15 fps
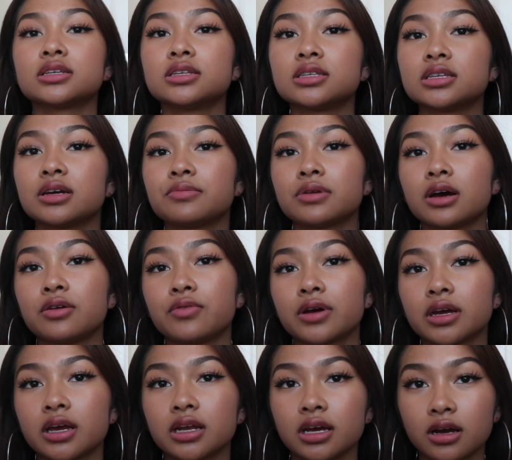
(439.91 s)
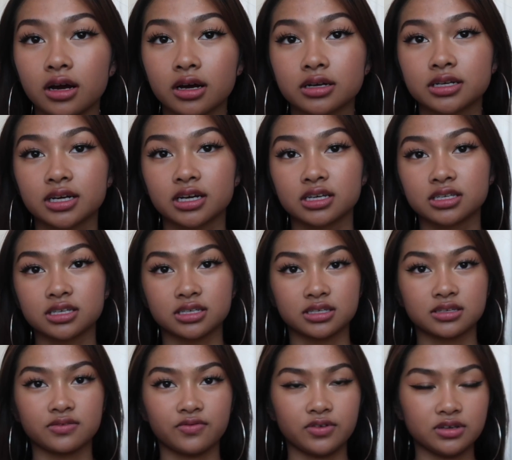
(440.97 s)
can see, I'm not wearing any contacts because
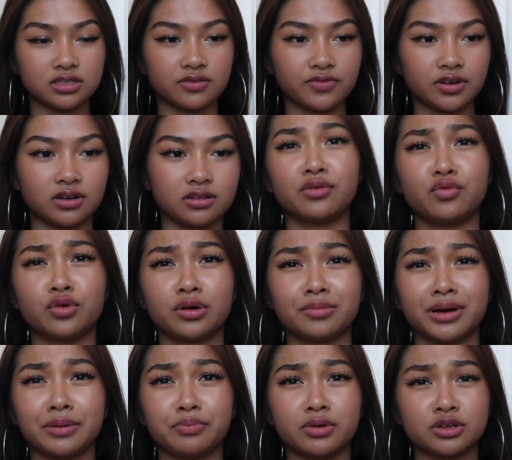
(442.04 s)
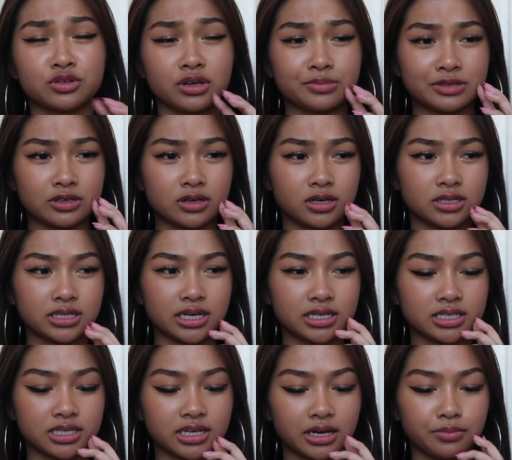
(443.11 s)
first of all, I wore my prescription contacts
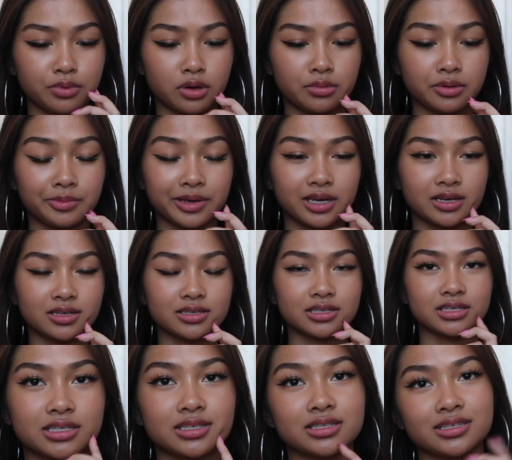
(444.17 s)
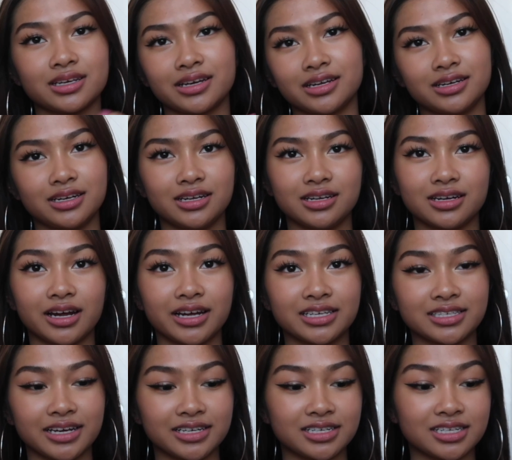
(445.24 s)
to get boba because I need
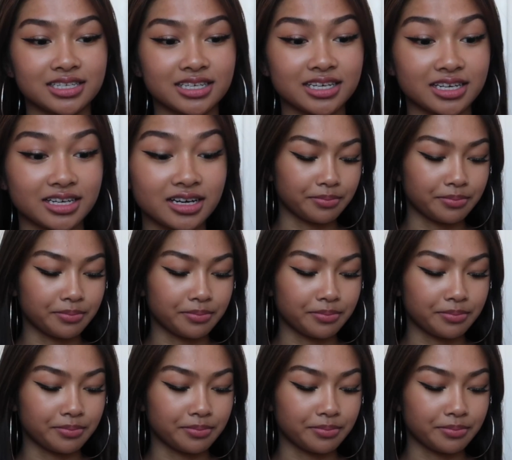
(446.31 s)
eyesight to see,